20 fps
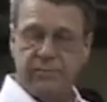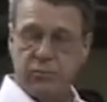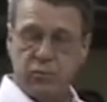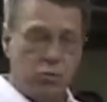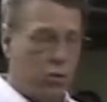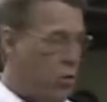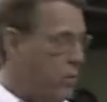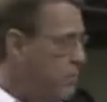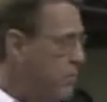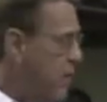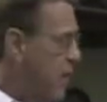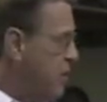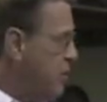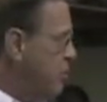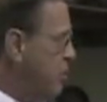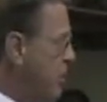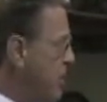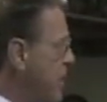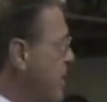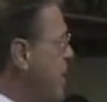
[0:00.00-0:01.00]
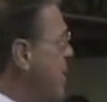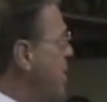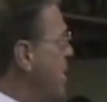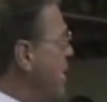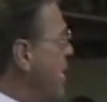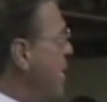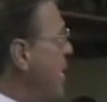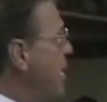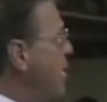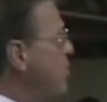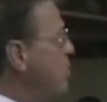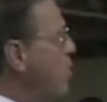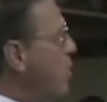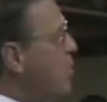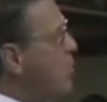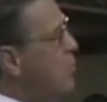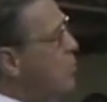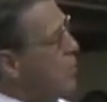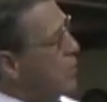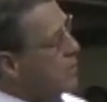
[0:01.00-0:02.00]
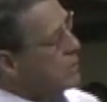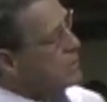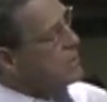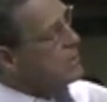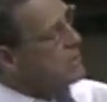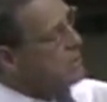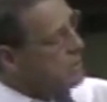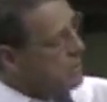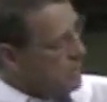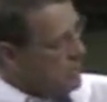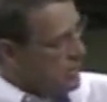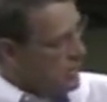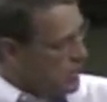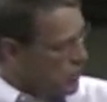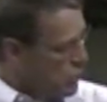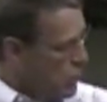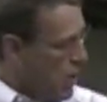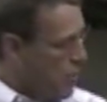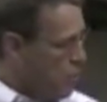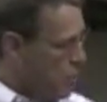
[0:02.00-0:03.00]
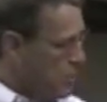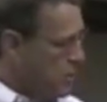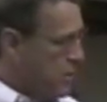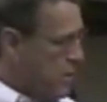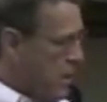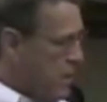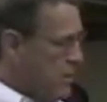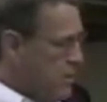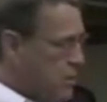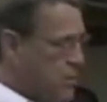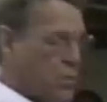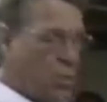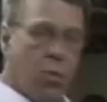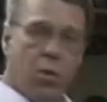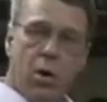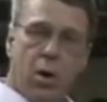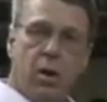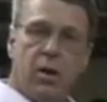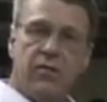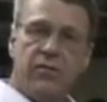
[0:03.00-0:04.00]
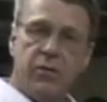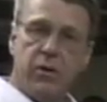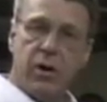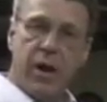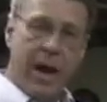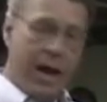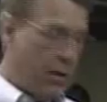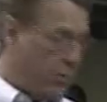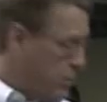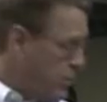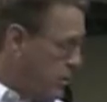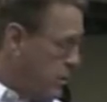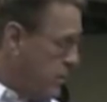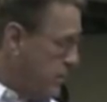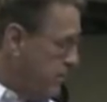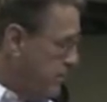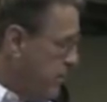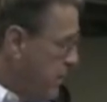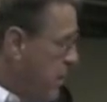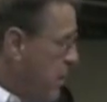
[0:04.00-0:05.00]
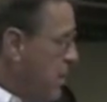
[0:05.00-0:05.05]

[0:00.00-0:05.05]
of room naturally. And what, what this, this represents the wall of your house.